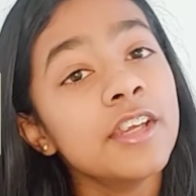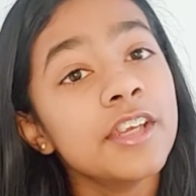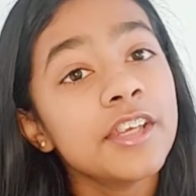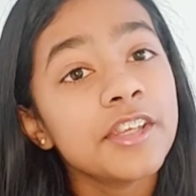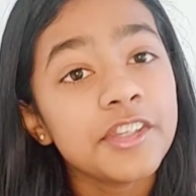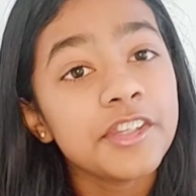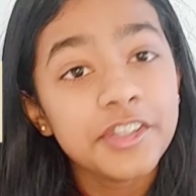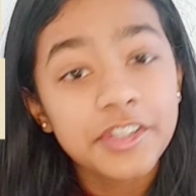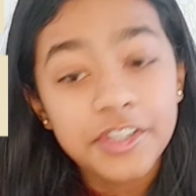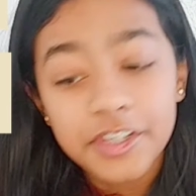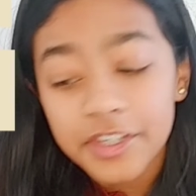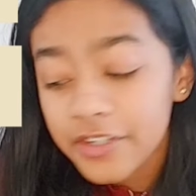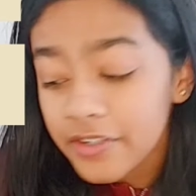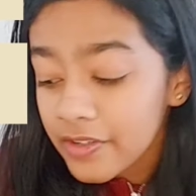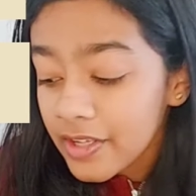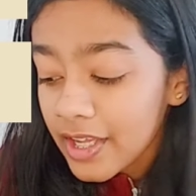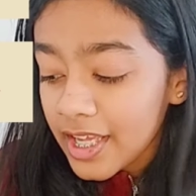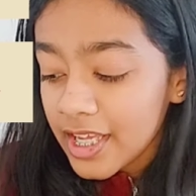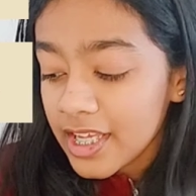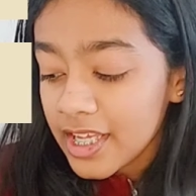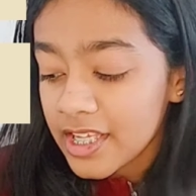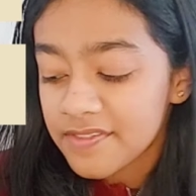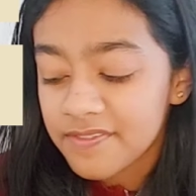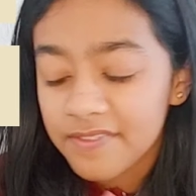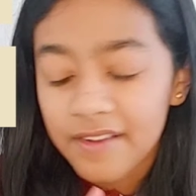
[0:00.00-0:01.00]
U
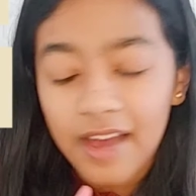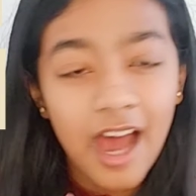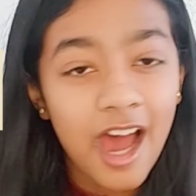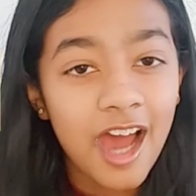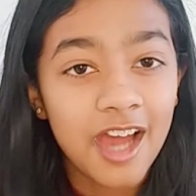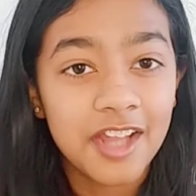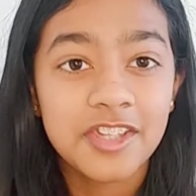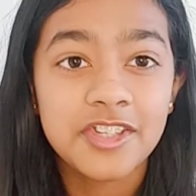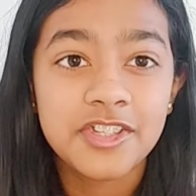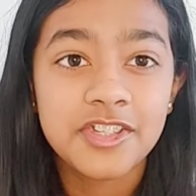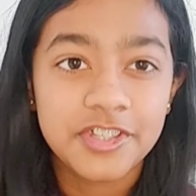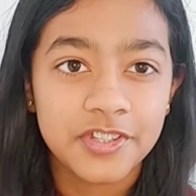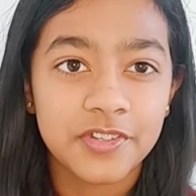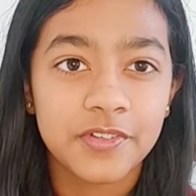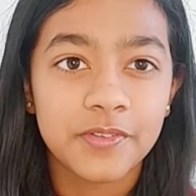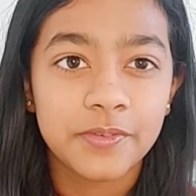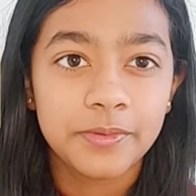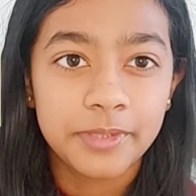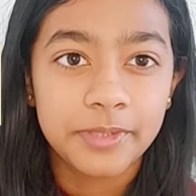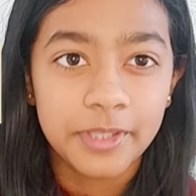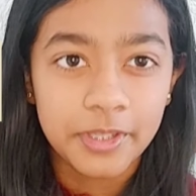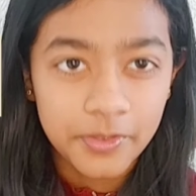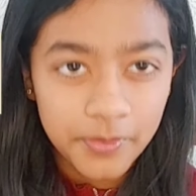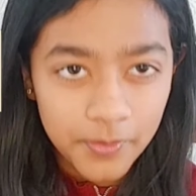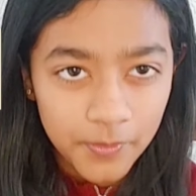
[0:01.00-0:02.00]
is for undo the
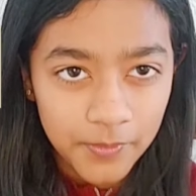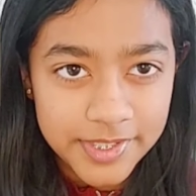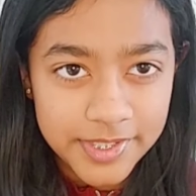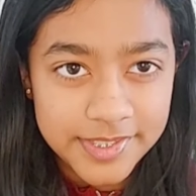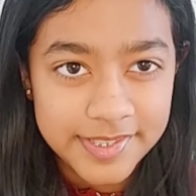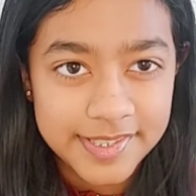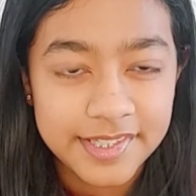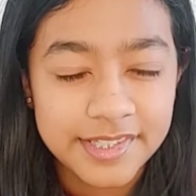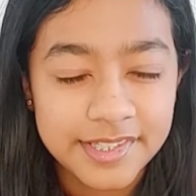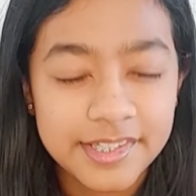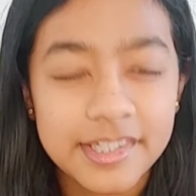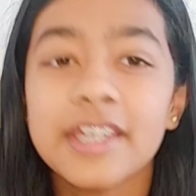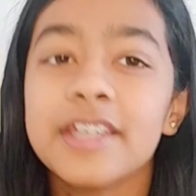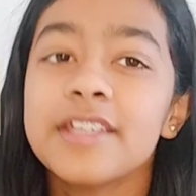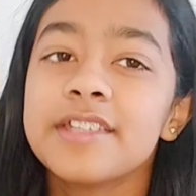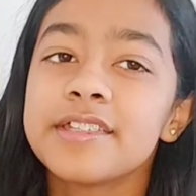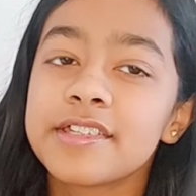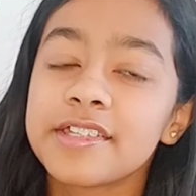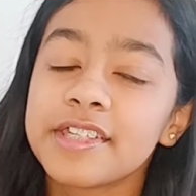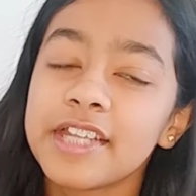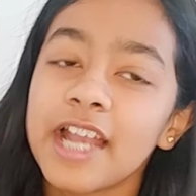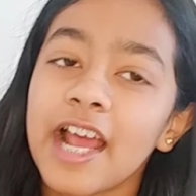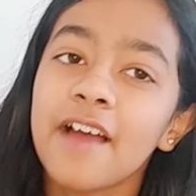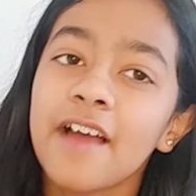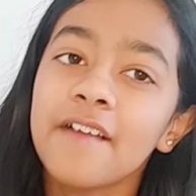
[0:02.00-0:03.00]
noises. So
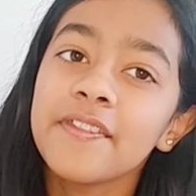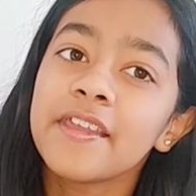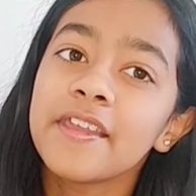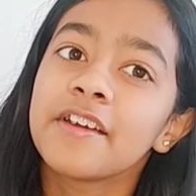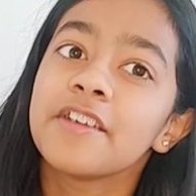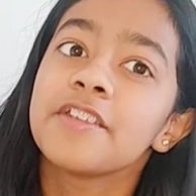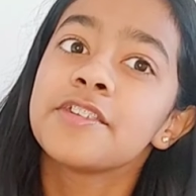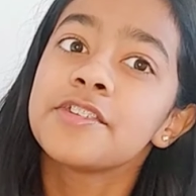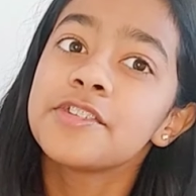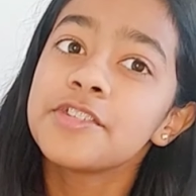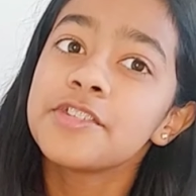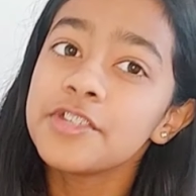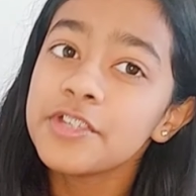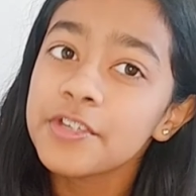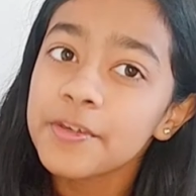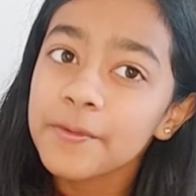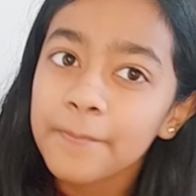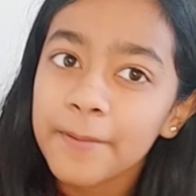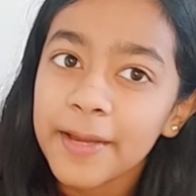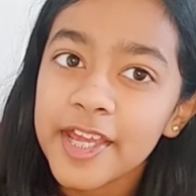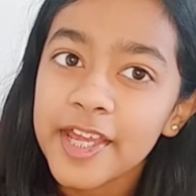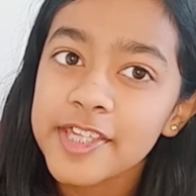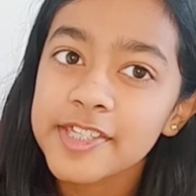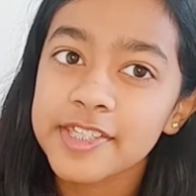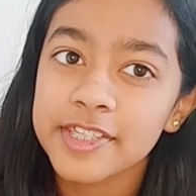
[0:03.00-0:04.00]
now there are 2
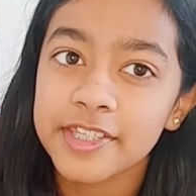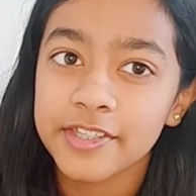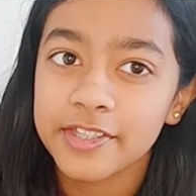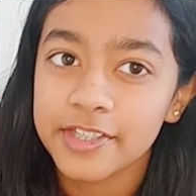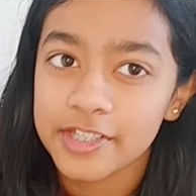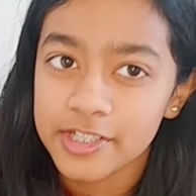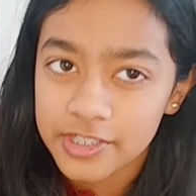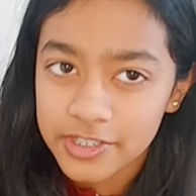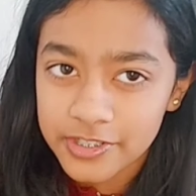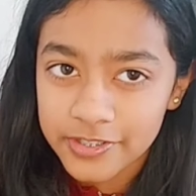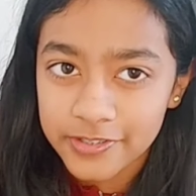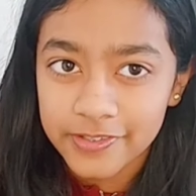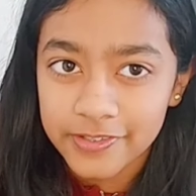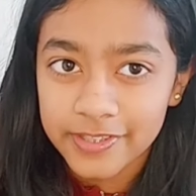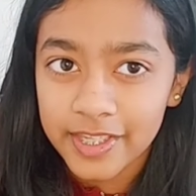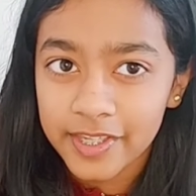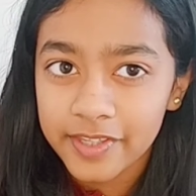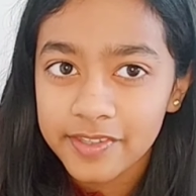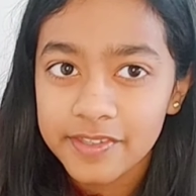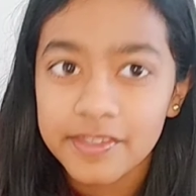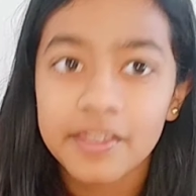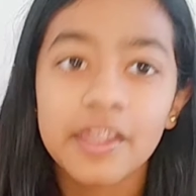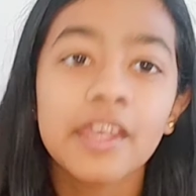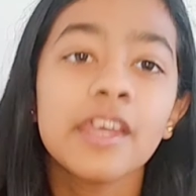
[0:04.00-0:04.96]
ways that you can do this.